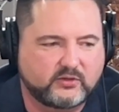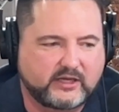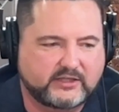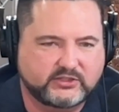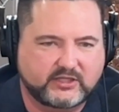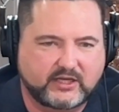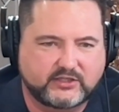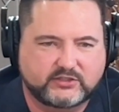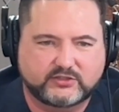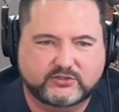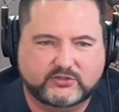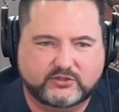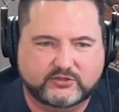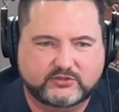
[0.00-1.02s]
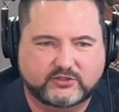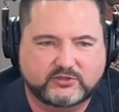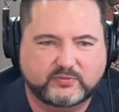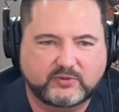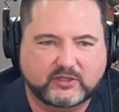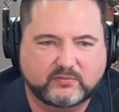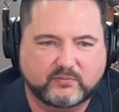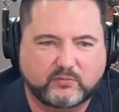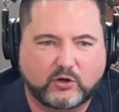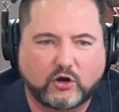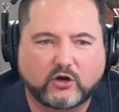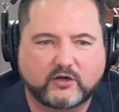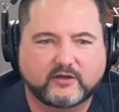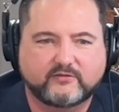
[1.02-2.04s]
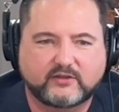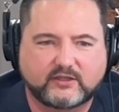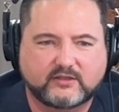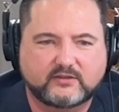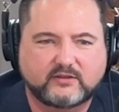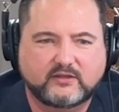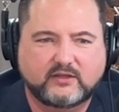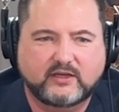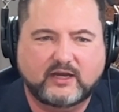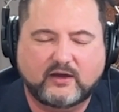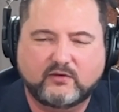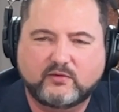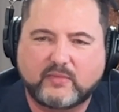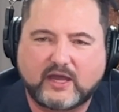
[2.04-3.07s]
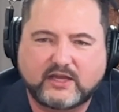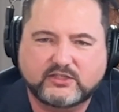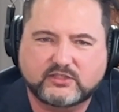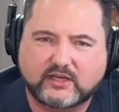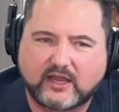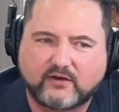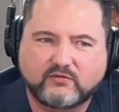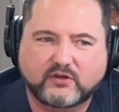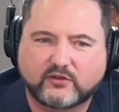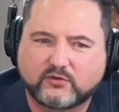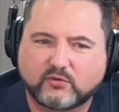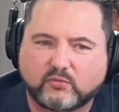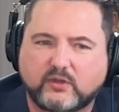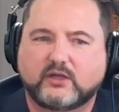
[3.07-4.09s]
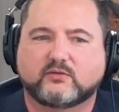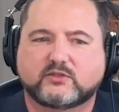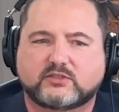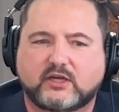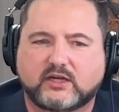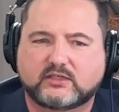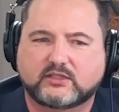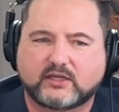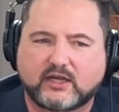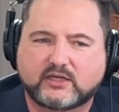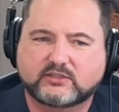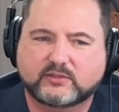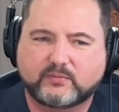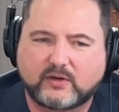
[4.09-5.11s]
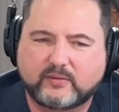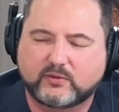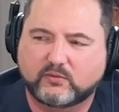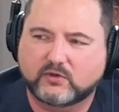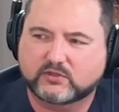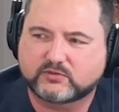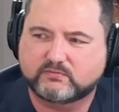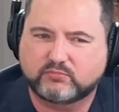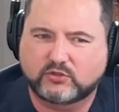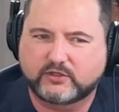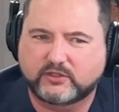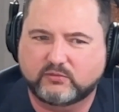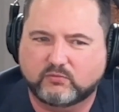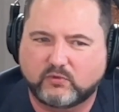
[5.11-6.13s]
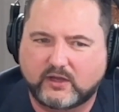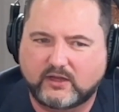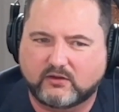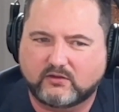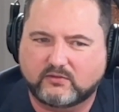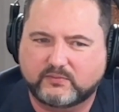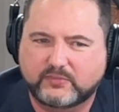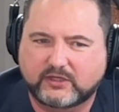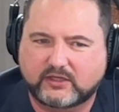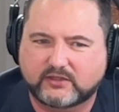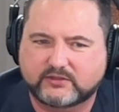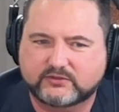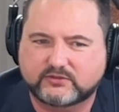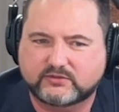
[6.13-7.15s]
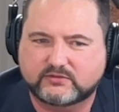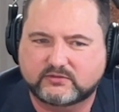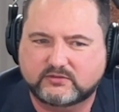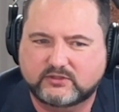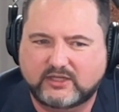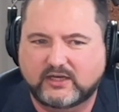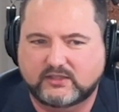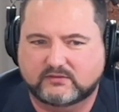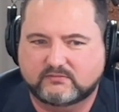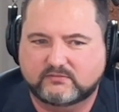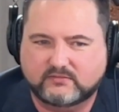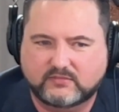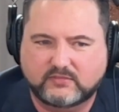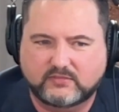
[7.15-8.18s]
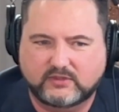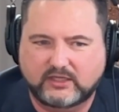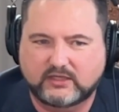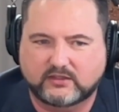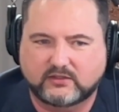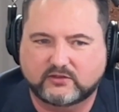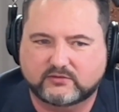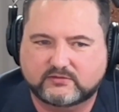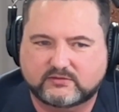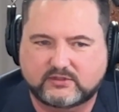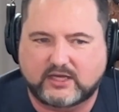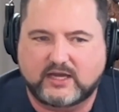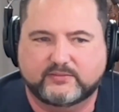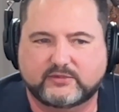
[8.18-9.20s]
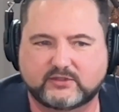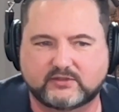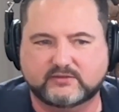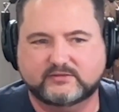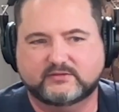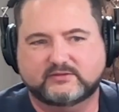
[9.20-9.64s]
education is just such a big part of it. I would imagine every other week recycling actually probably works pretty well because you kind of need a little time to,